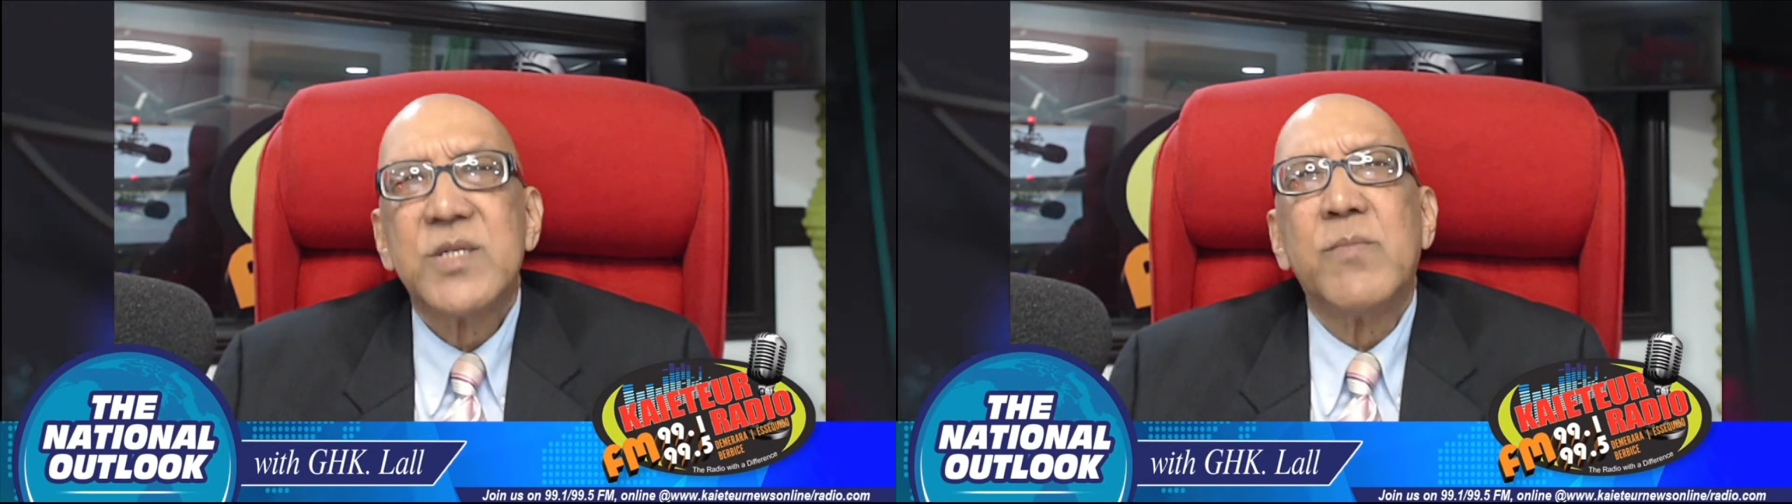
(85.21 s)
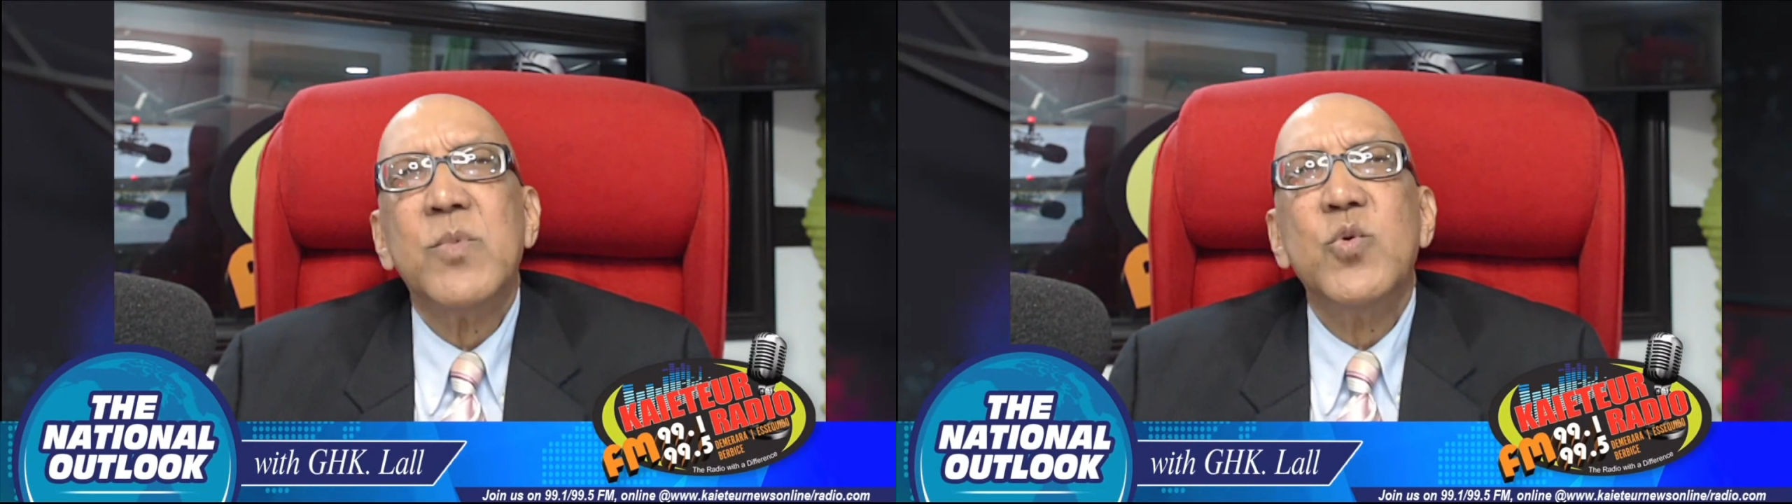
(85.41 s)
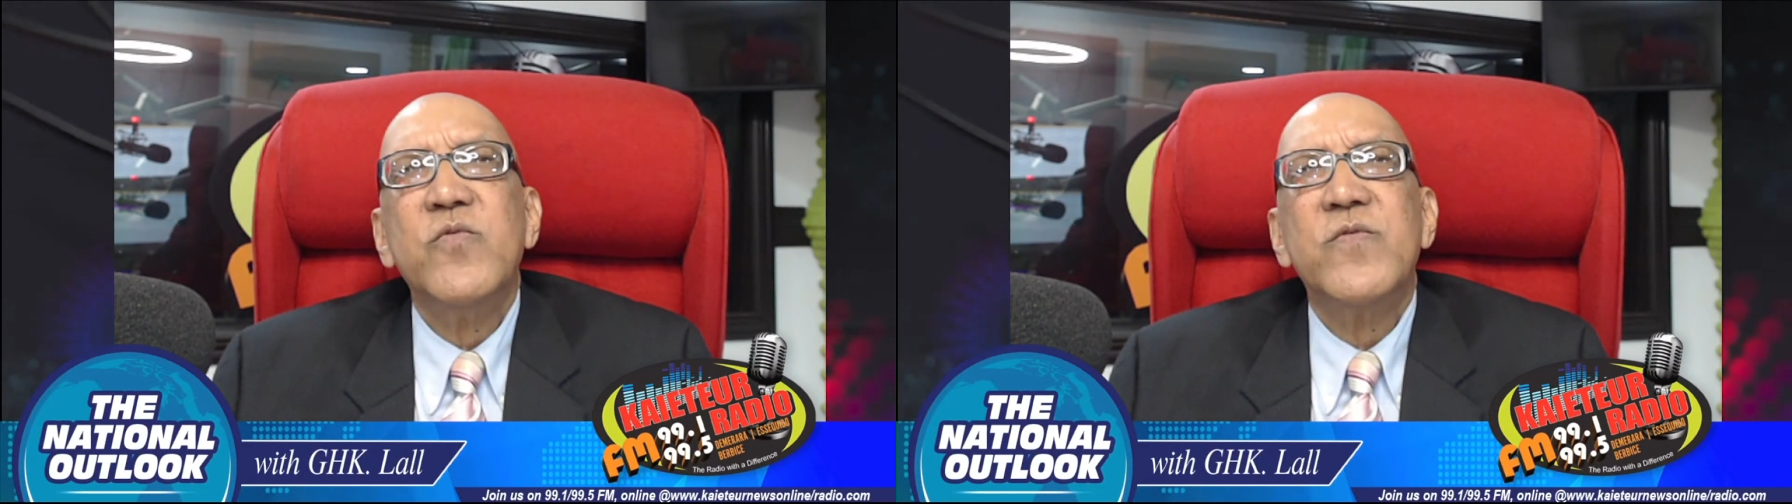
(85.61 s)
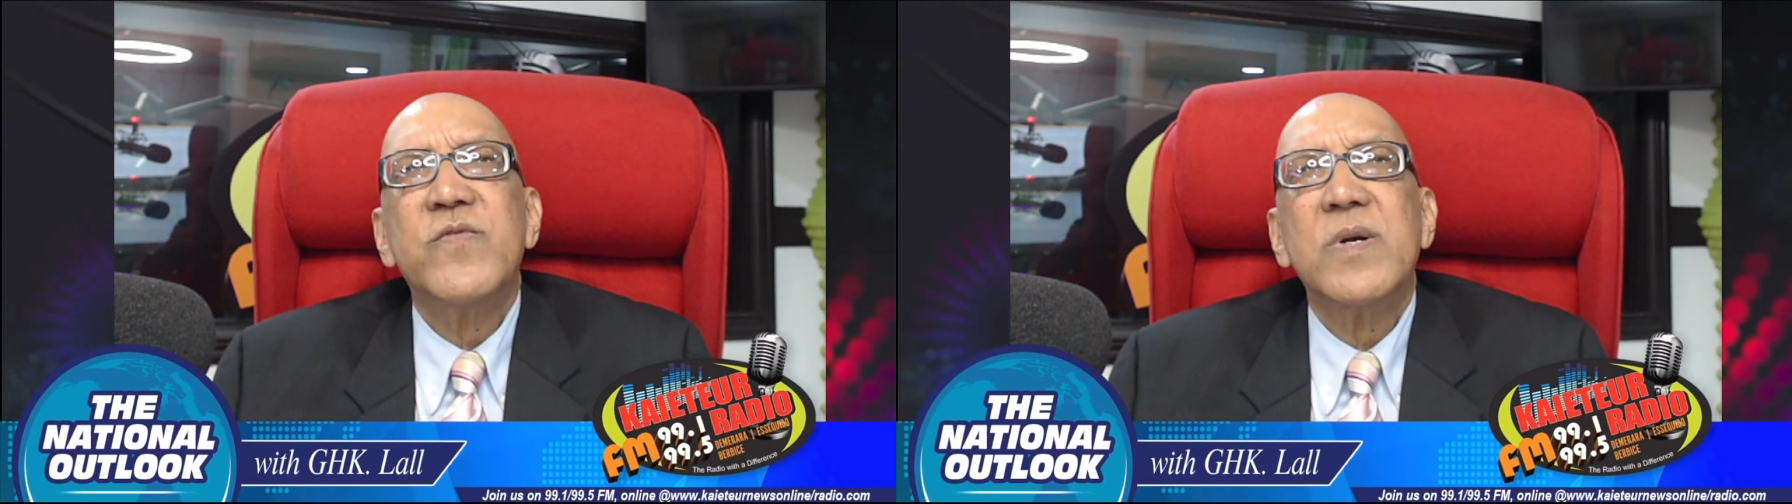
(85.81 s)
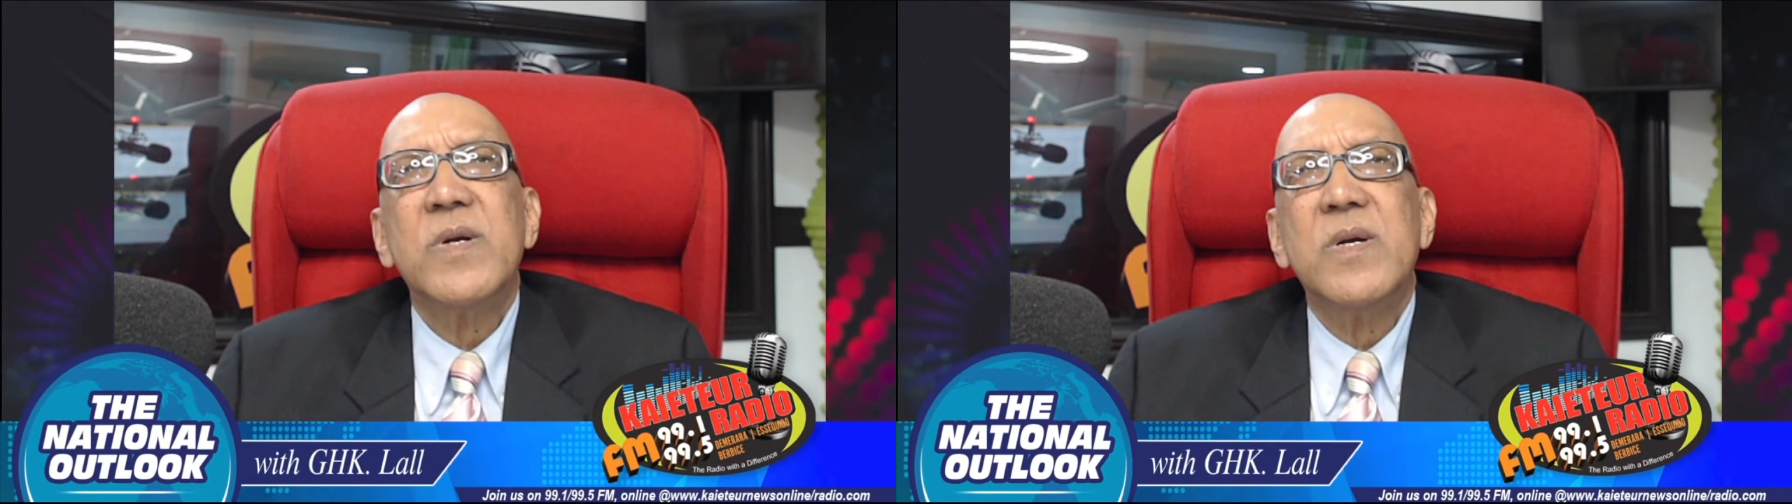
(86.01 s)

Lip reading: to move